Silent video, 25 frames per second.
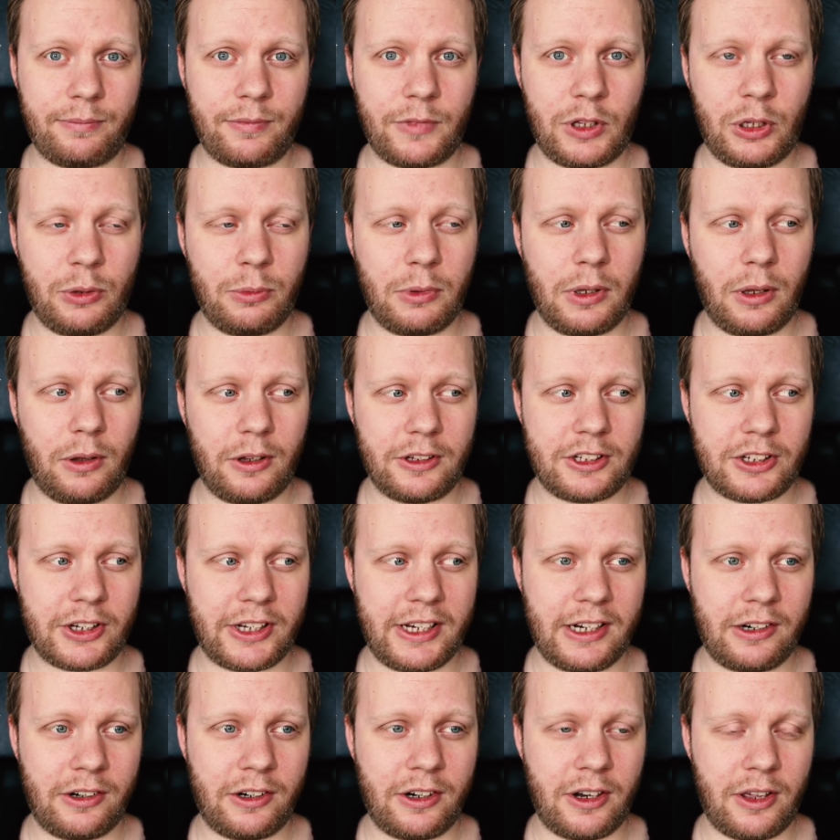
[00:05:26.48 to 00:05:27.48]
you will also
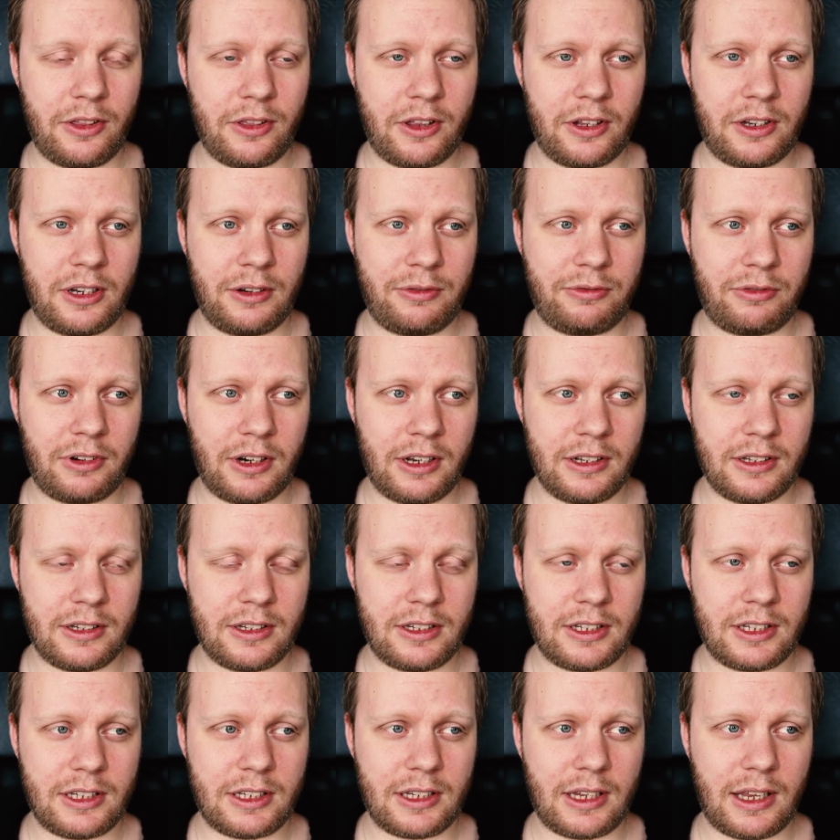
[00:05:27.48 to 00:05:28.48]
hear the
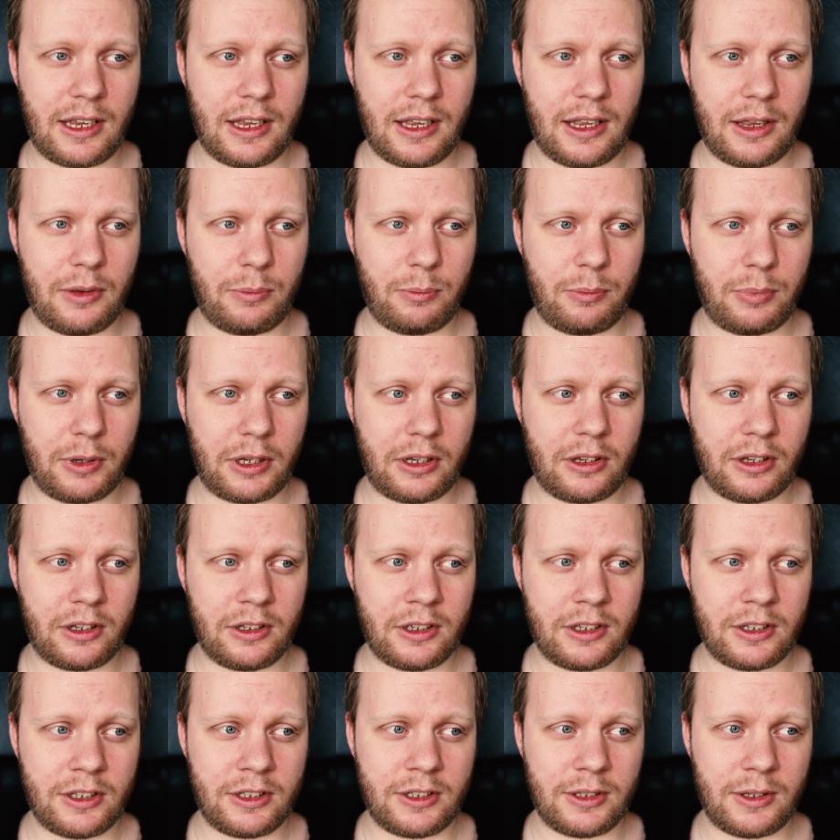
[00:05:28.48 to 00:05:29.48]
difference
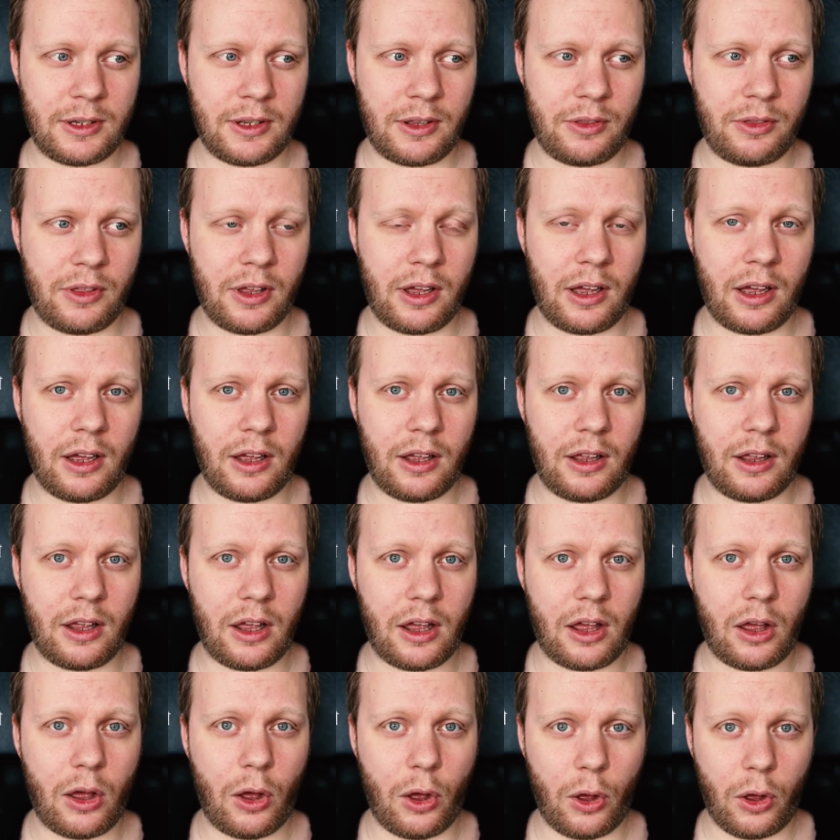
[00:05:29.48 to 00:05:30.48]
because the
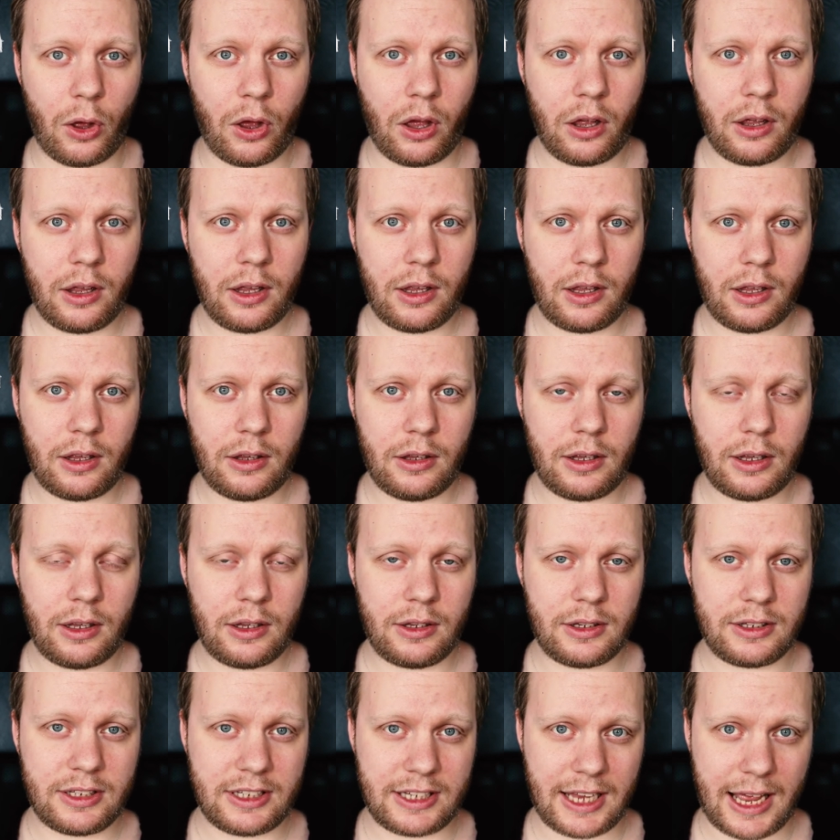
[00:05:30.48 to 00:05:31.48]
uh
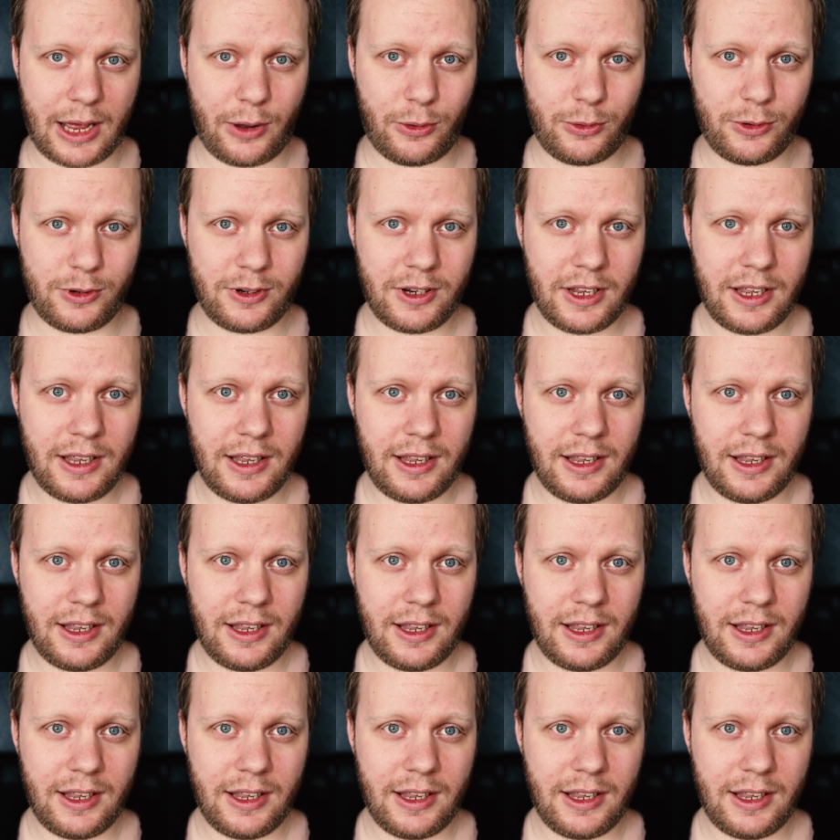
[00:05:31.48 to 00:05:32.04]
sound